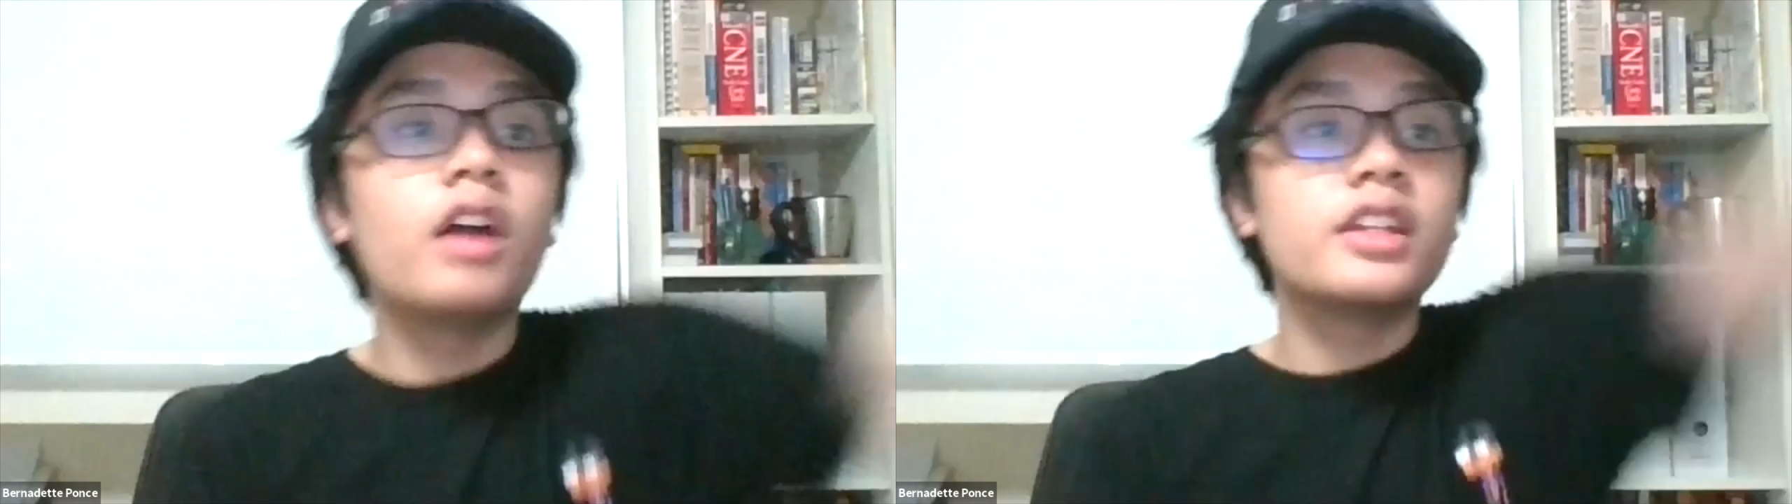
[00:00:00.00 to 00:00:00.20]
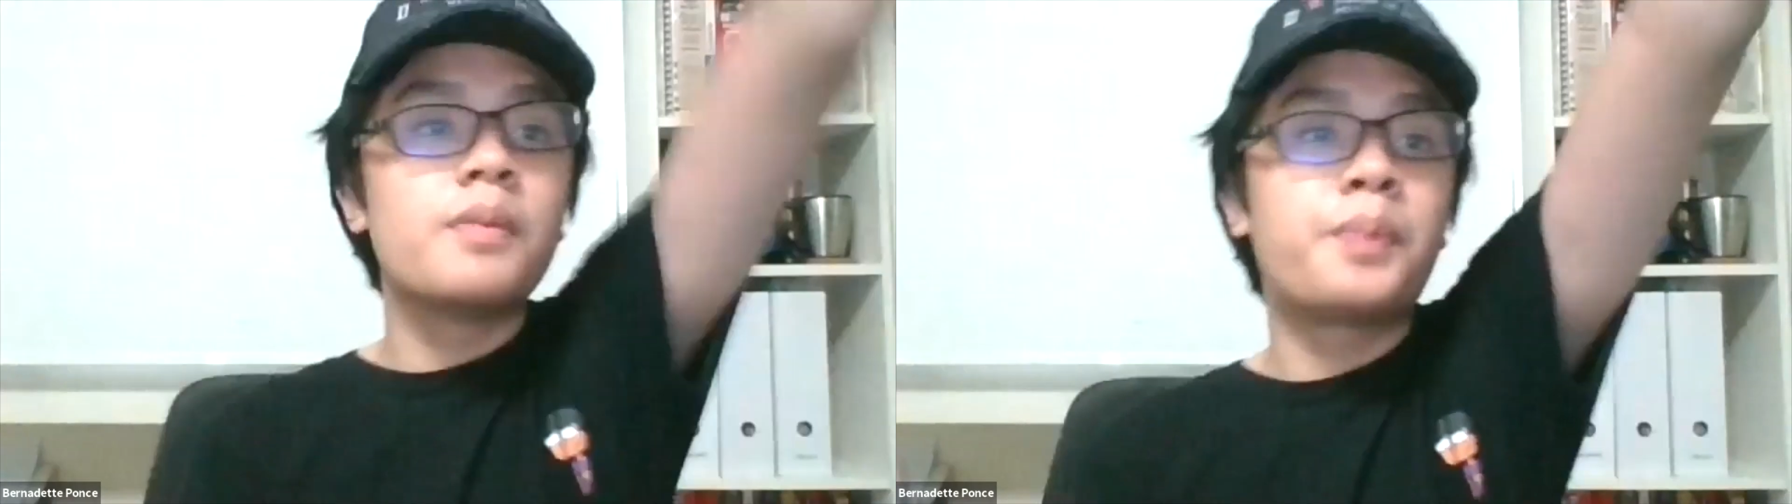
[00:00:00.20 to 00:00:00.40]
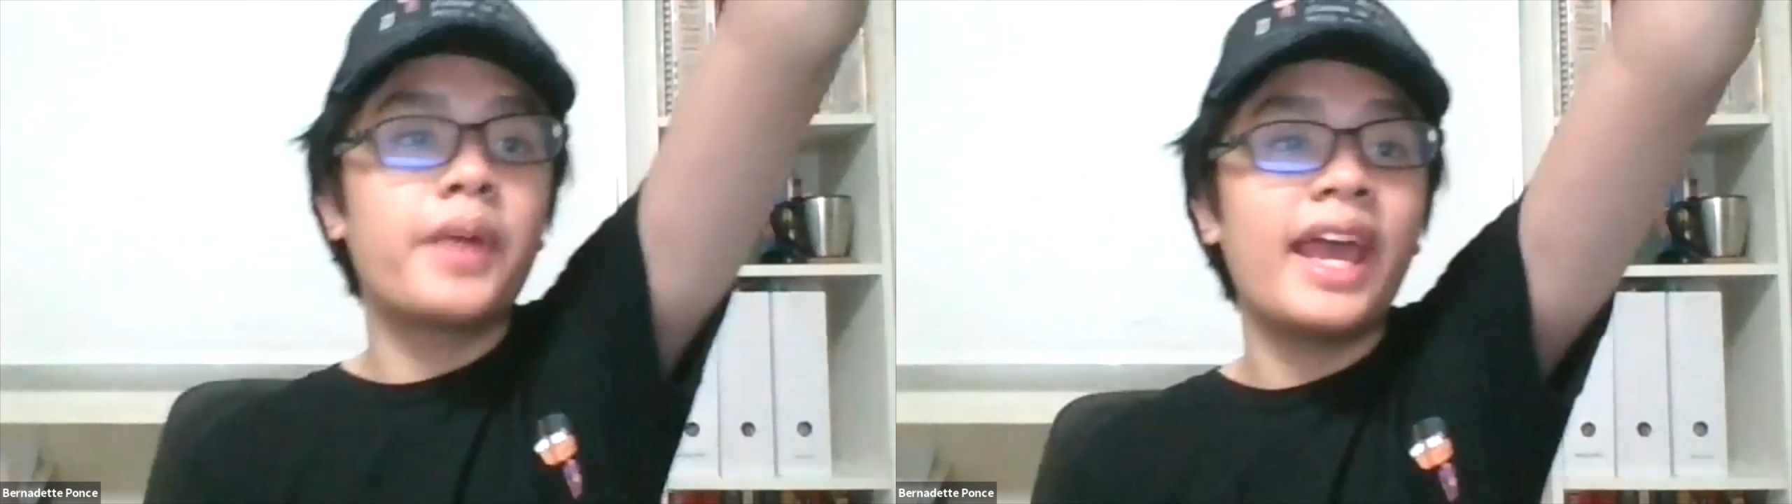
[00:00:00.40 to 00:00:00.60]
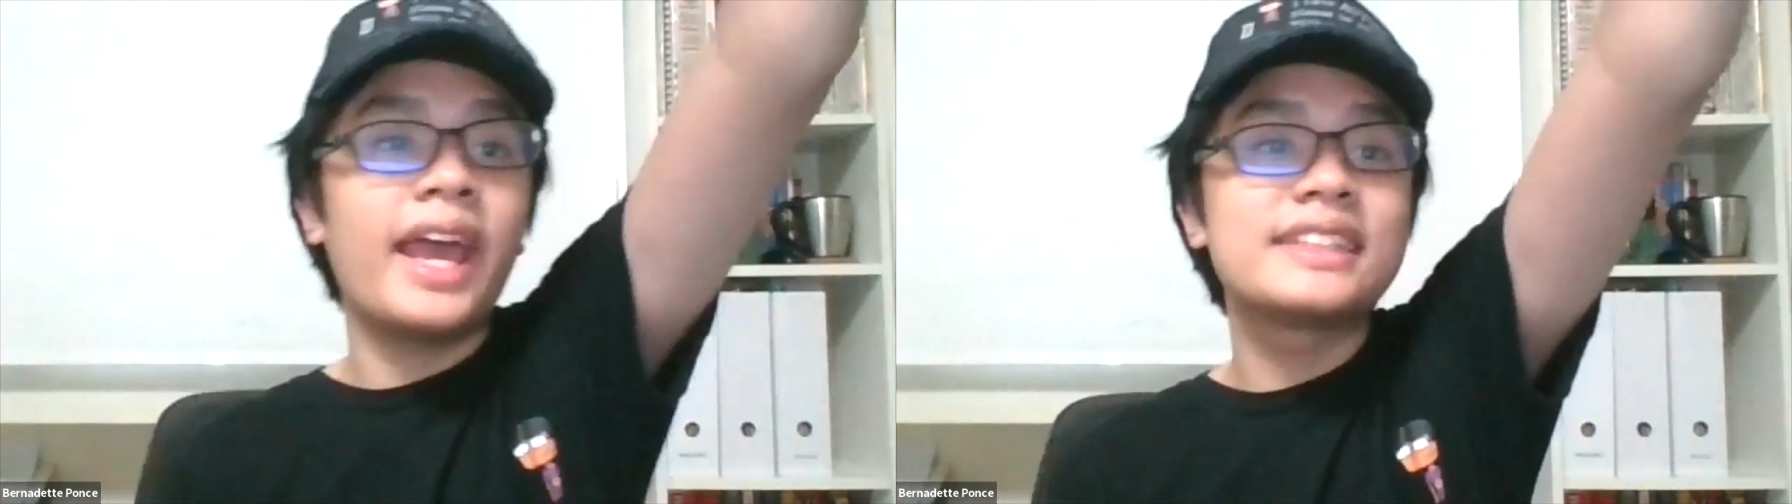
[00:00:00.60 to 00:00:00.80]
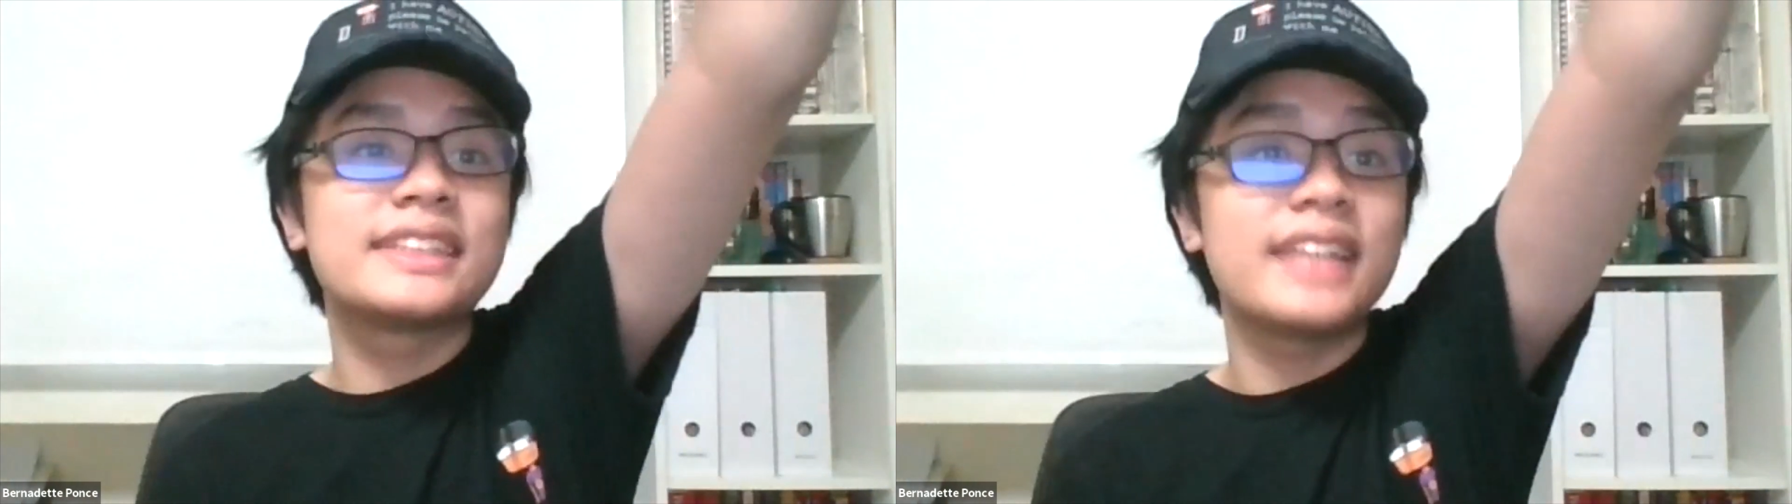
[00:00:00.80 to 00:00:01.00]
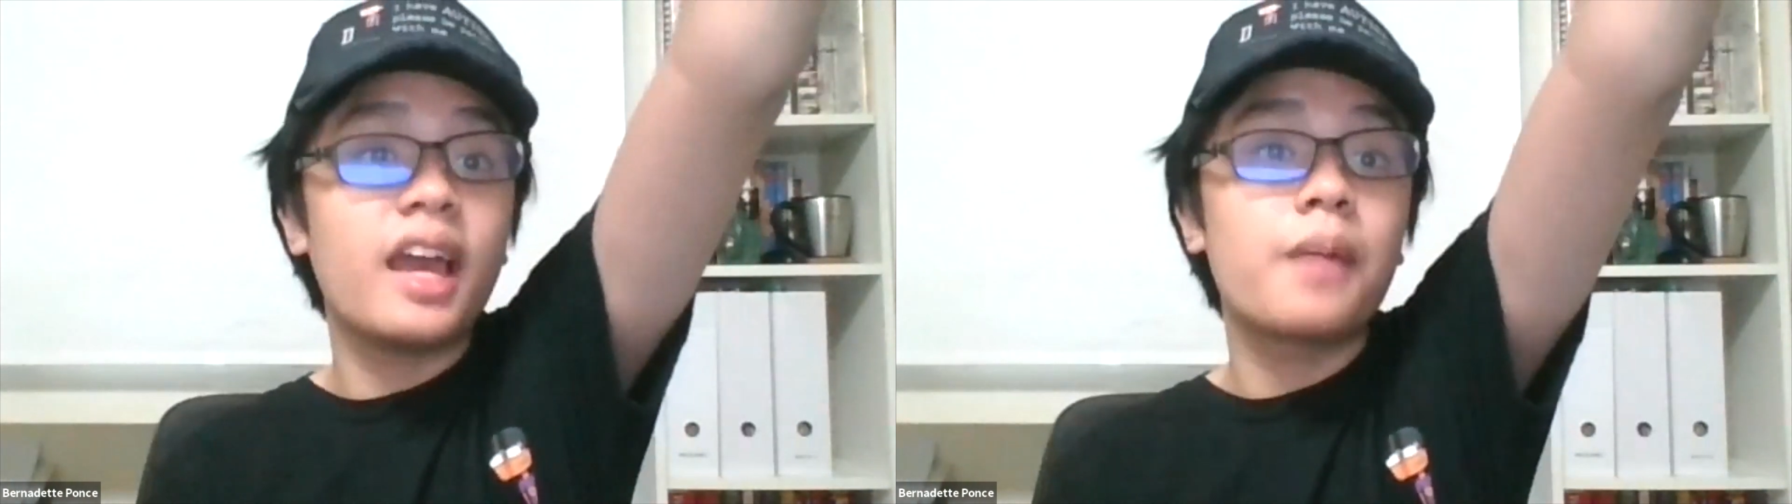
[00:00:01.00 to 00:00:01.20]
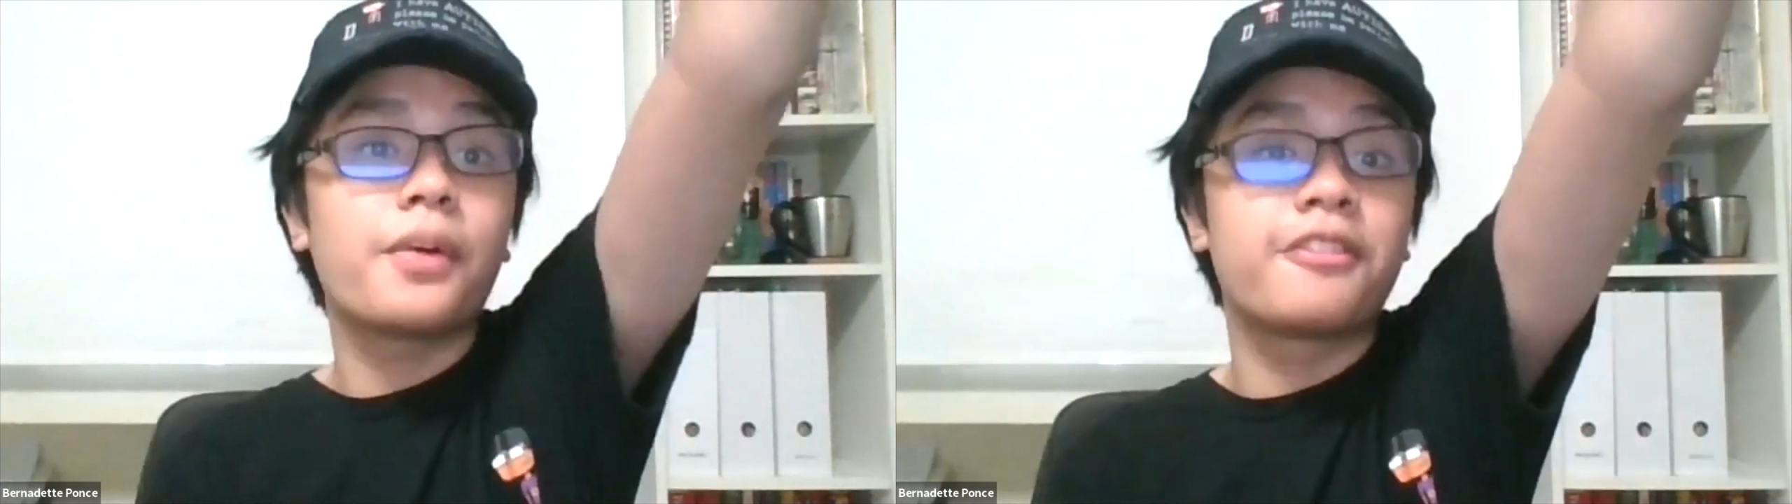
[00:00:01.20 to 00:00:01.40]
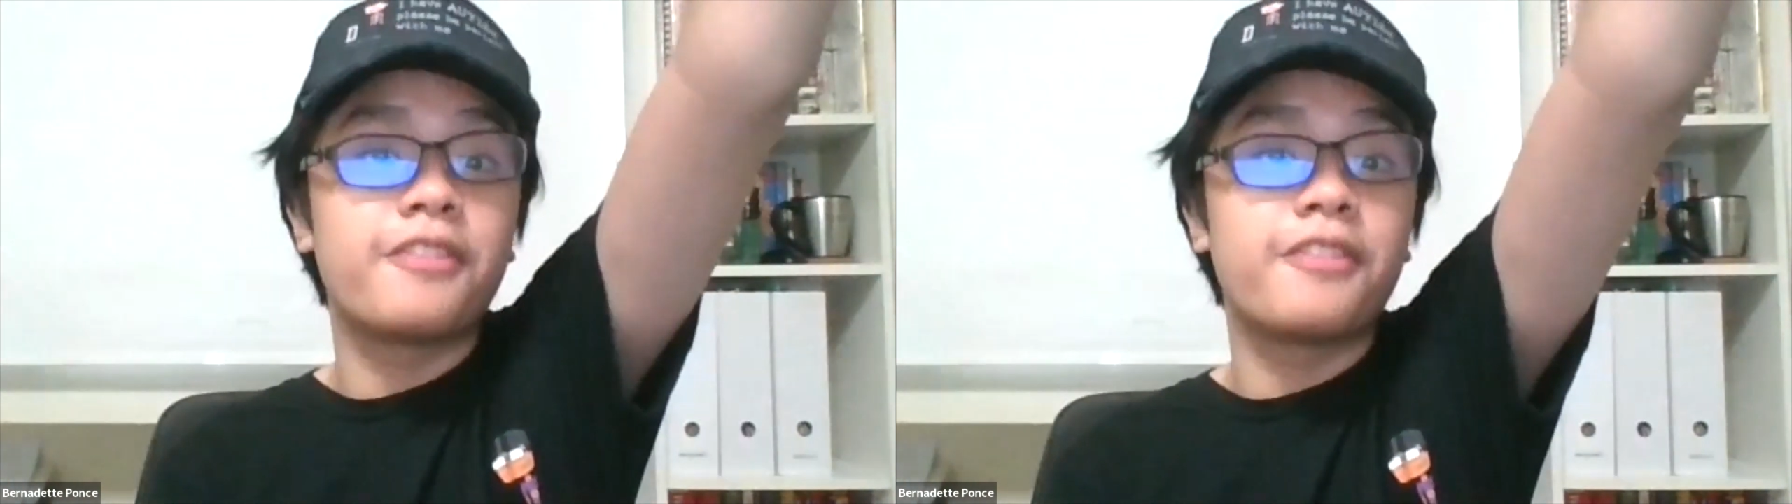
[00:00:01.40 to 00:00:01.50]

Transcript: the best Singapore